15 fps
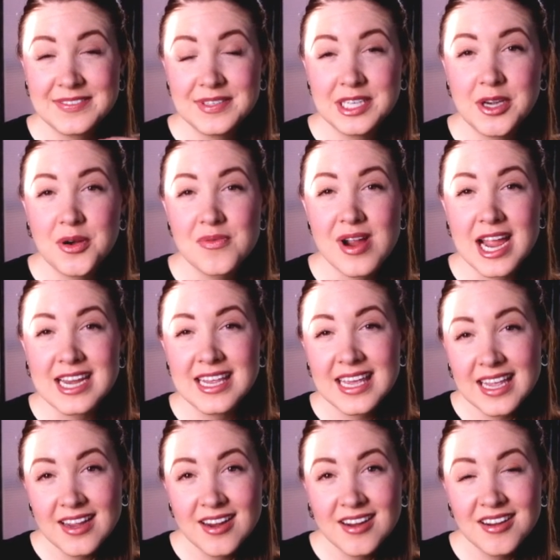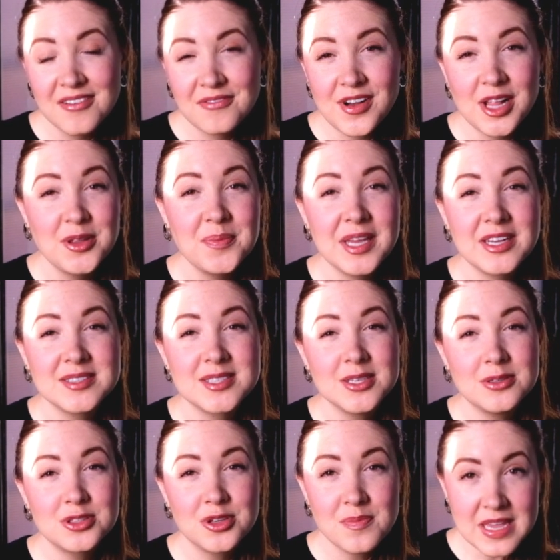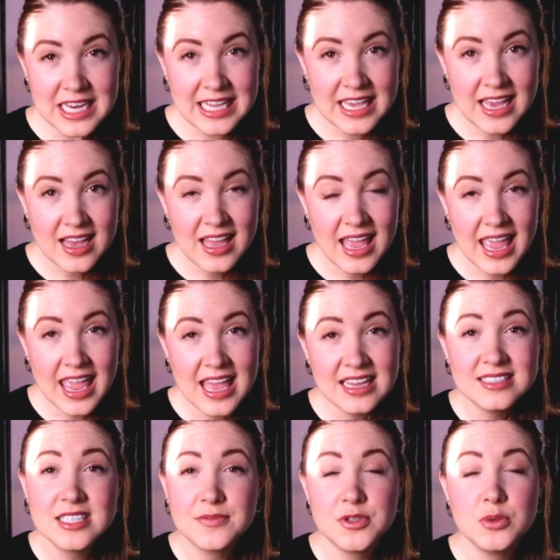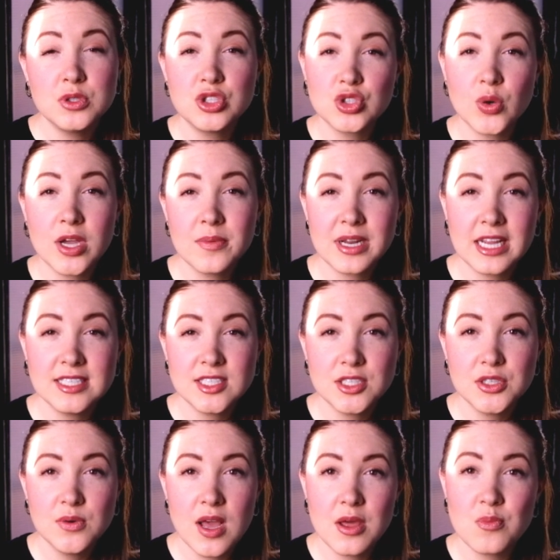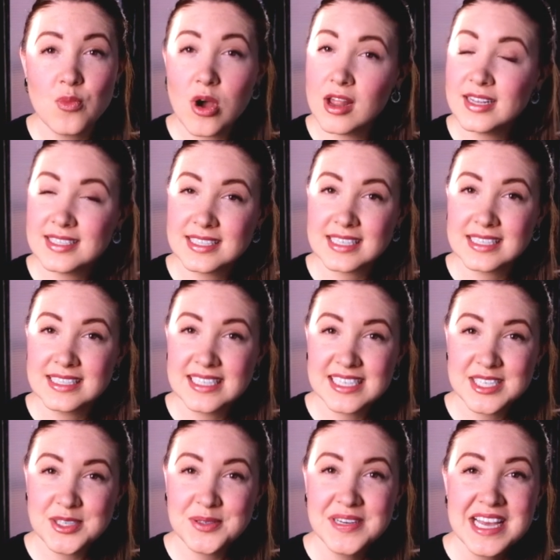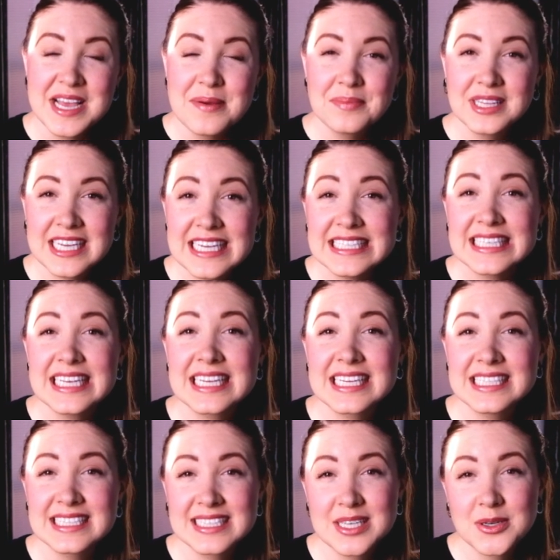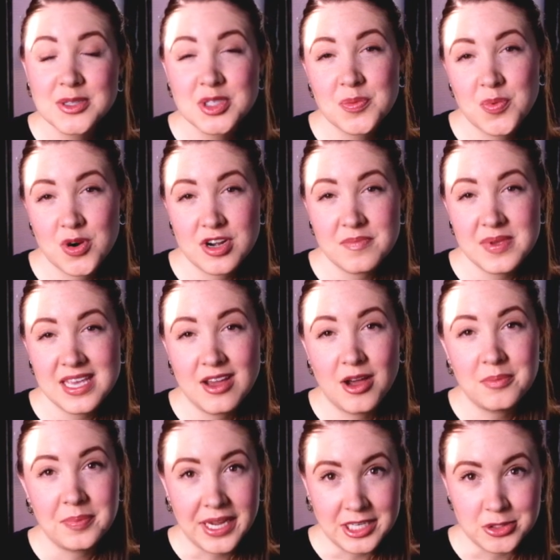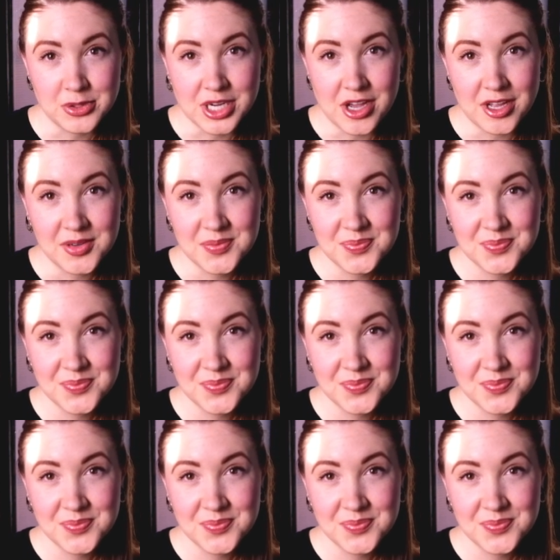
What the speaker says: video right here, follow me on social media, and if you enjoy what I do and want it to continue, please consider supporting me on Patreon.